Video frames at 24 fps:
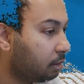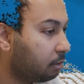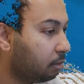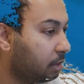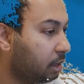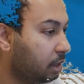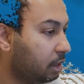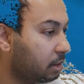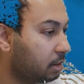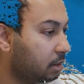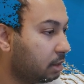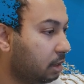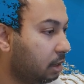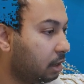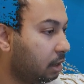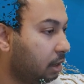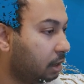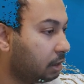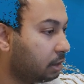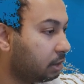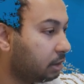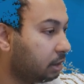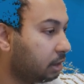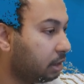Mesa
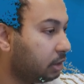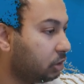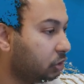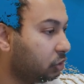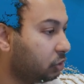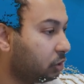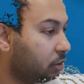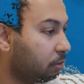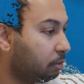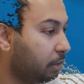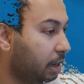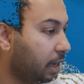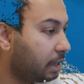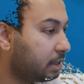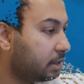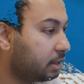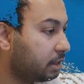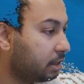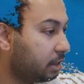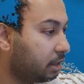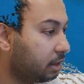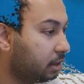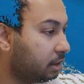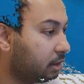extension max
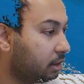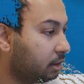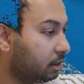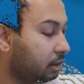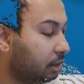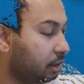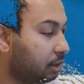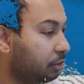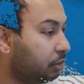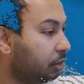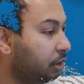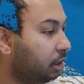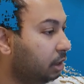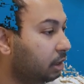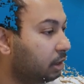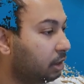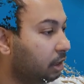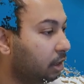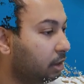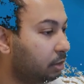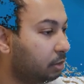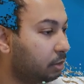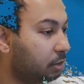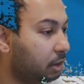year. You need
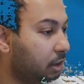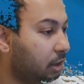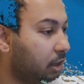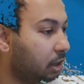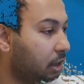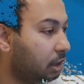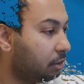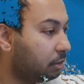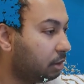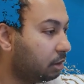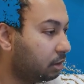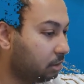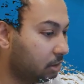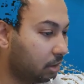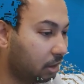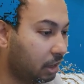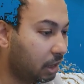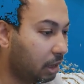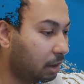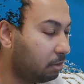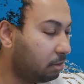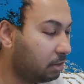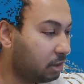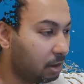that one, otherwise the
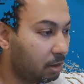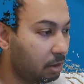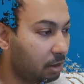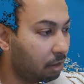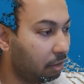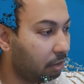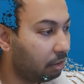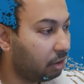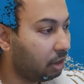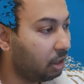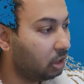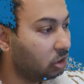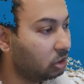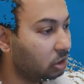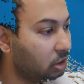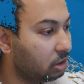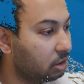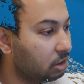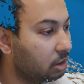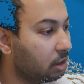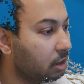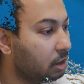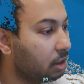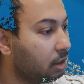game somehow
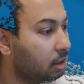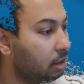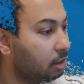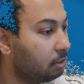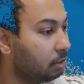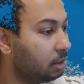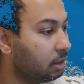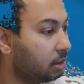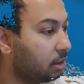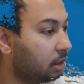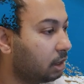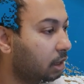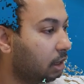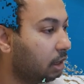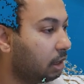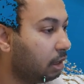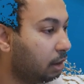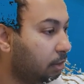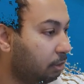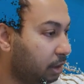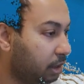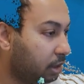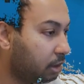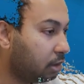crashes. Basically
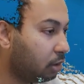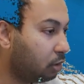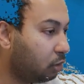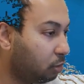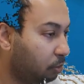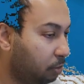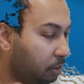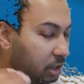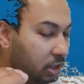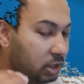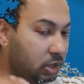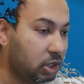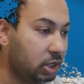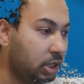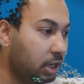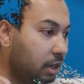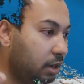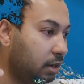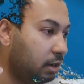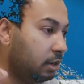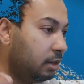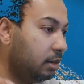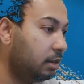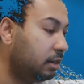limit the
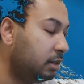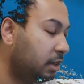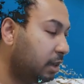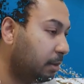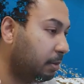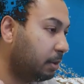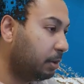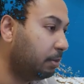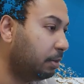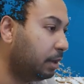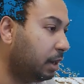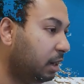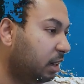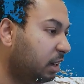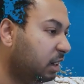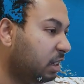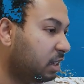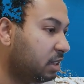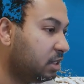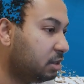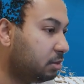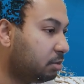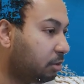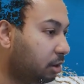OpenGL
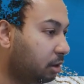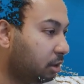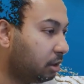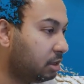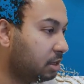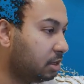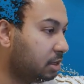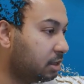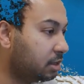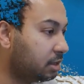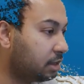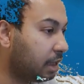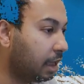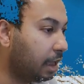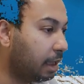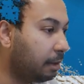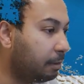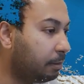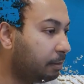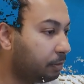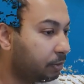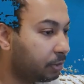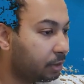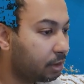capabilities for this
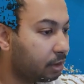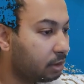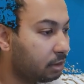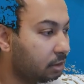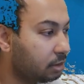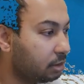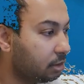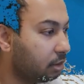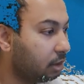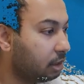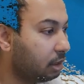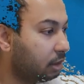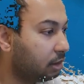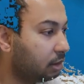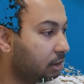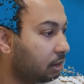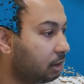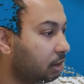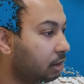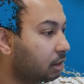game, so that